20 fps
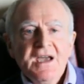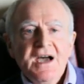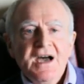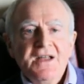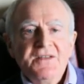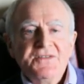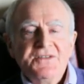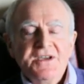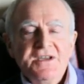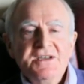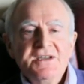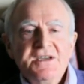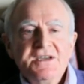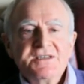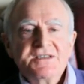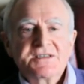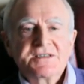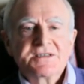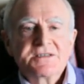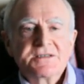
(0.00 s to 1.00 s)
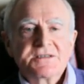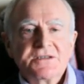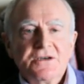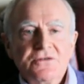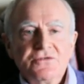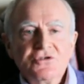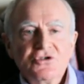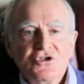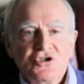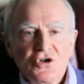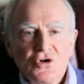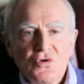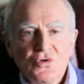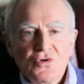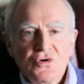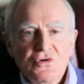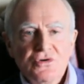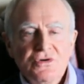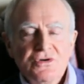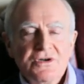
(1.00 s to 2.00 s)
And then his son
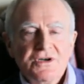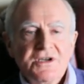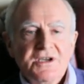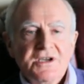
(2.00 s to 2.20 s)
Joe,